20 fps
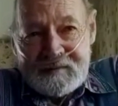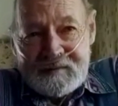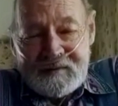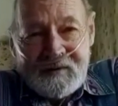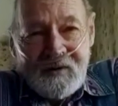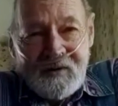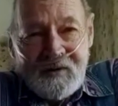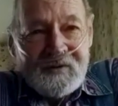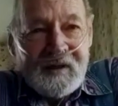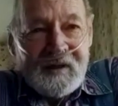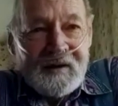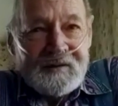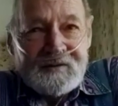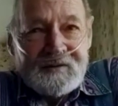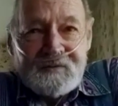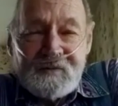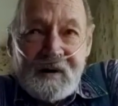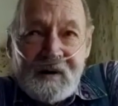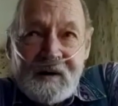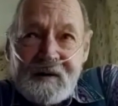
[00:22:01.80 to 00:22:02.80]
Oh, that's,
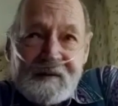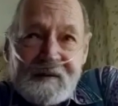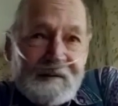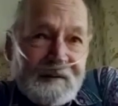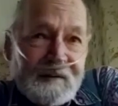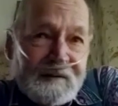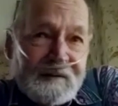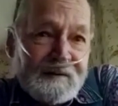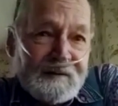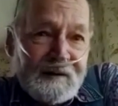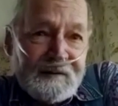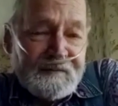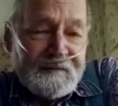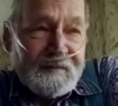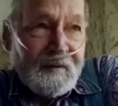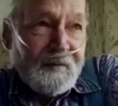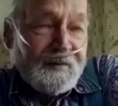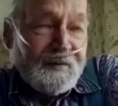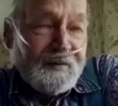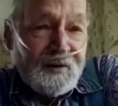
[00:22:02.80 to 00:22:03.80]
well,
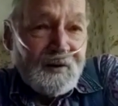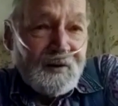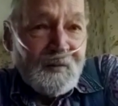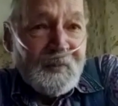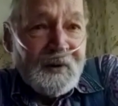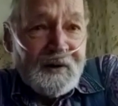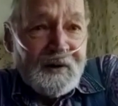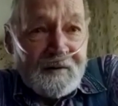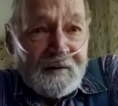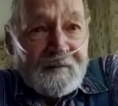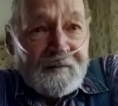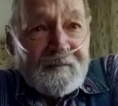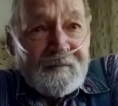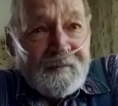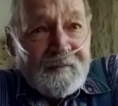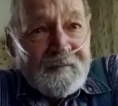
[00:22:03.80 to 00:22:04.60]
European,